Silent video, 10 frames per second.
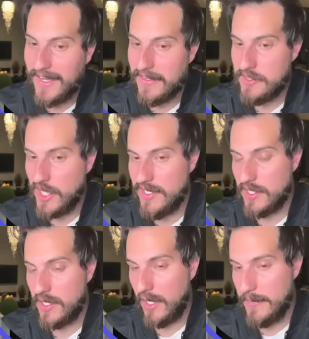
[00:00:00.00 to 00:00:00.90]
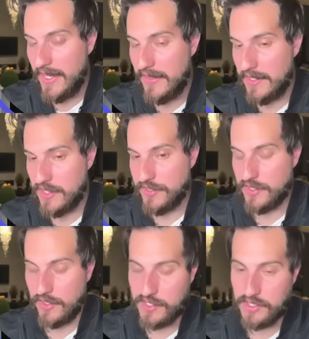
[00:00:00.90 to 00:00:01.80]
Chinese economy, I think, is going to
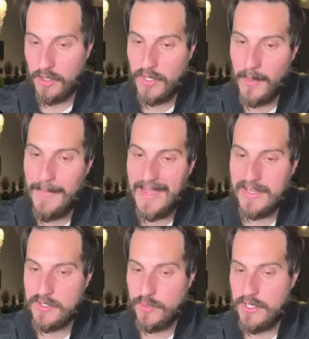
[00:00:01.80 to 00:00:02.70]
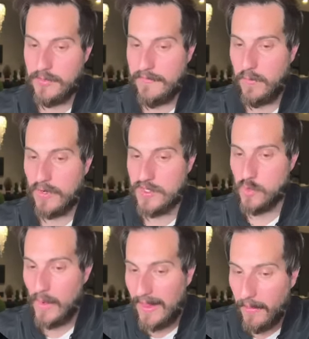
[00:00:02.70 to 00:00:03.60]
start a slow comeback in 2024 as
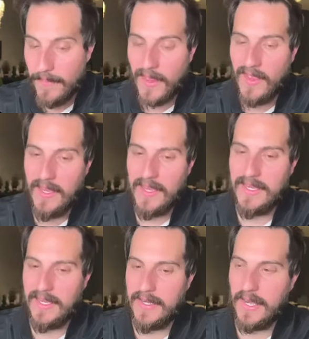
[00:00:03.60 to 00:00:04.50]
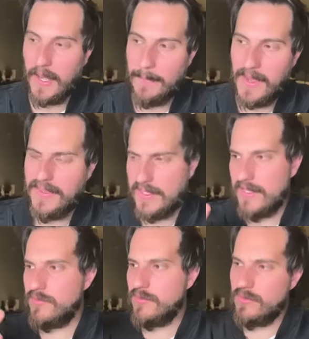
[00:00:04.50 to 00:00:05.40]
well. And I think
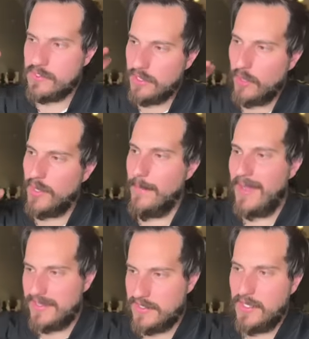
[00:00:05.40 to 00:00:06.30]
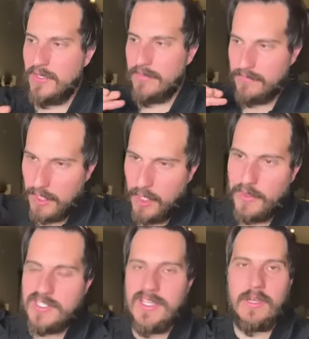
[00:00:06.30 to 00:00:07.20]
that slow comeback is going to, you know,
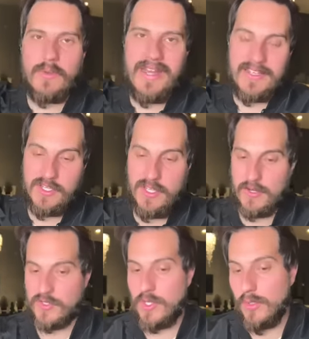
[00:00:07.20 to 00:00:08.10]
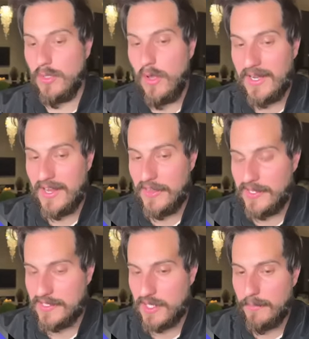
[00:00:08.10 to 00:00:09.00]
accelerate as years go along, and I
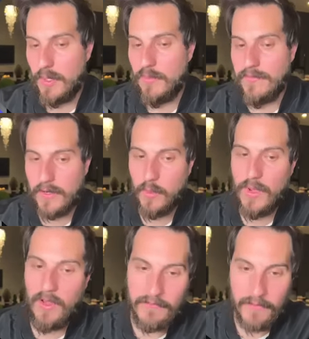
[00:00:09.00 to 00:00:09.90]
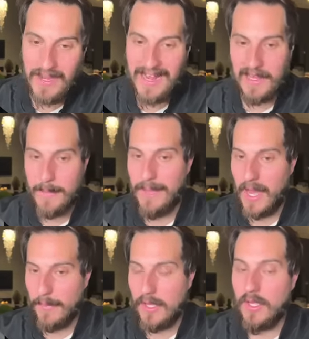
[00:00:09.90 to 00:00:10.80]
think that's going to bode very well for
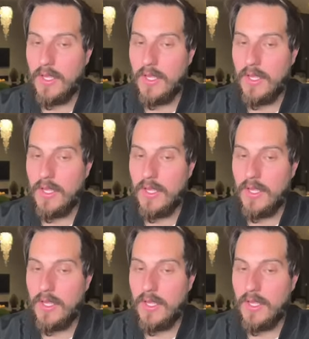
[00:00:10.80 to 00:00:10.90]
Alibaba